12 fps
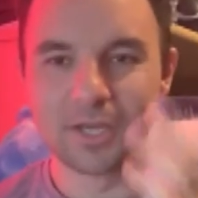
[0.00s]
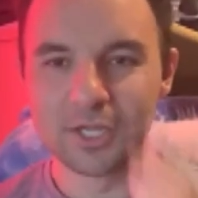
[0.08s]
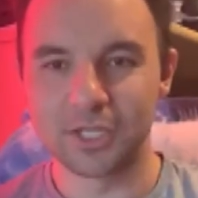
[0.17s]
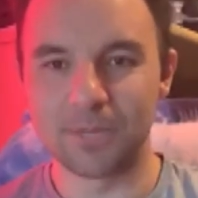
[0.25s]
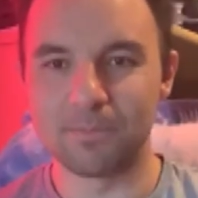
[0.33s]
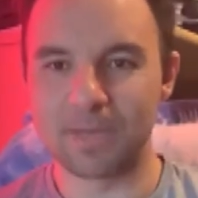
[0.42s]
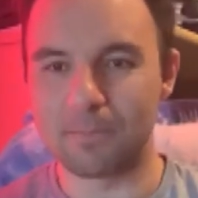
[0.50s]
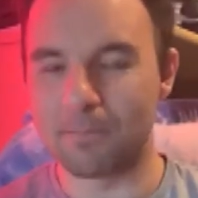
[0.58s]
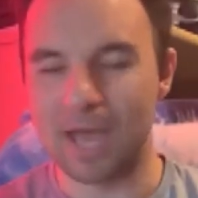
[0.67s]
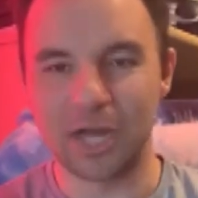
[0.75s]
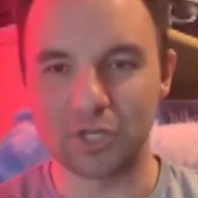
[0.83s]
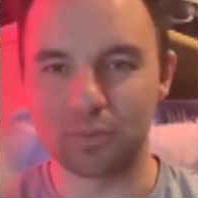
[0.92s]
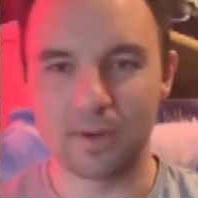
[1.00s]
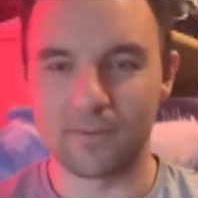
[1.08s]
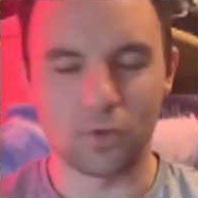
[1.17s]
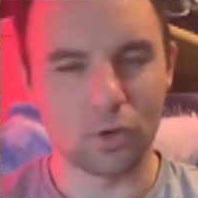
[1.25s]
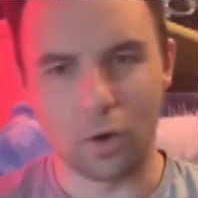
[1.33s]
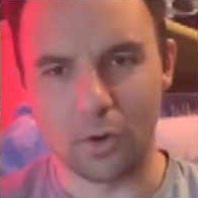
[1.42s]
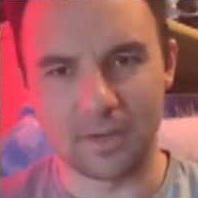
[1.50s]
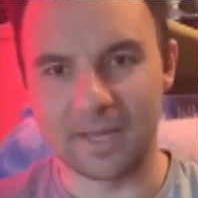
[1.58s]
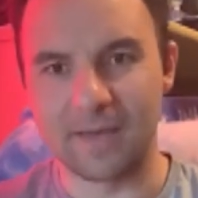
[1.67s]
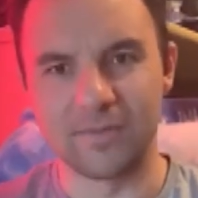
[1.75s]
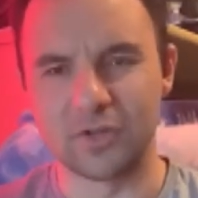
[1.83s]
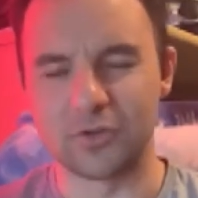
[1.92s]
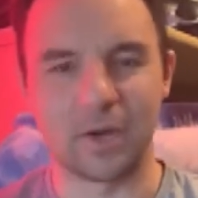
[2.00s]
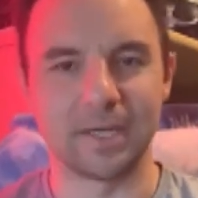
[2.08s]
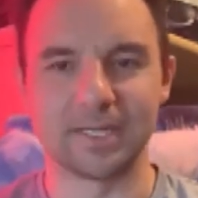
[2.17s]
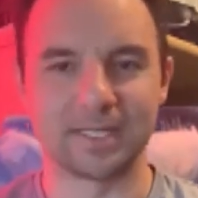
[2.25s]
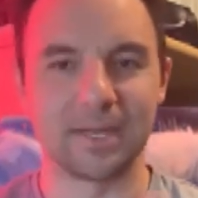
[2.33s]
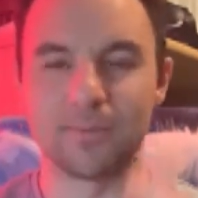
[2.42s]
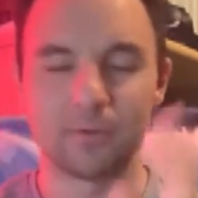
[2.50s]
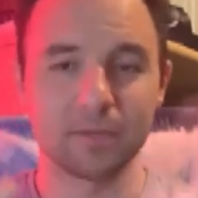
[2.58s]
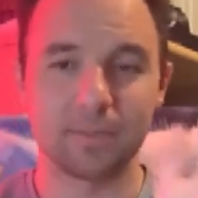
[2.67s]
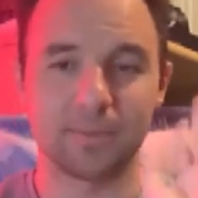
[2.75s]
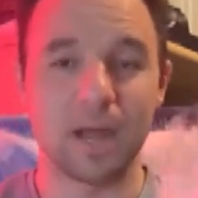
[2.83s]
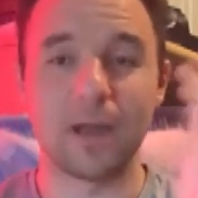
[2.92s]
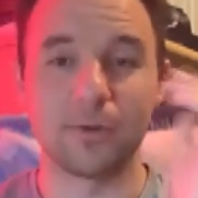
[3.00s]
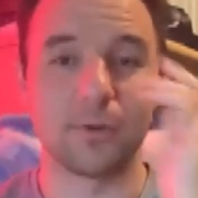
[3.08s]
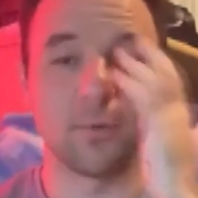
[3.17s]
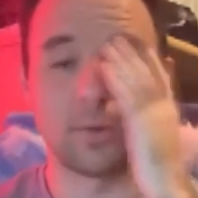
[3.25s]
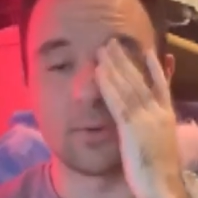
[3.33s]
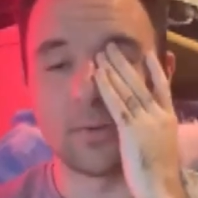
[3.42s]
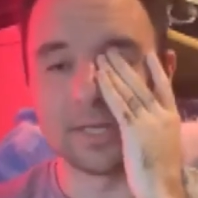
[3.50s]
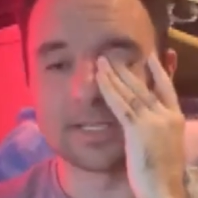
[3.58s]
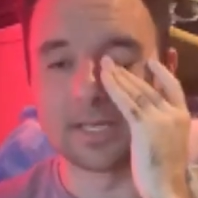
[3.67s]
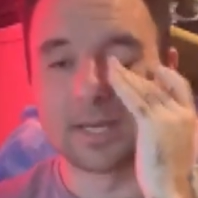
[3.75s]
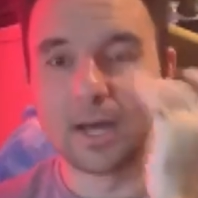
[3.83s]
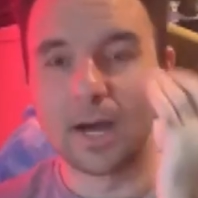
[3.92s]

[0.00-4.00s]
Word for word: Shin Ping banished whatever card Kevin tried to summon or something. I don't know what it was.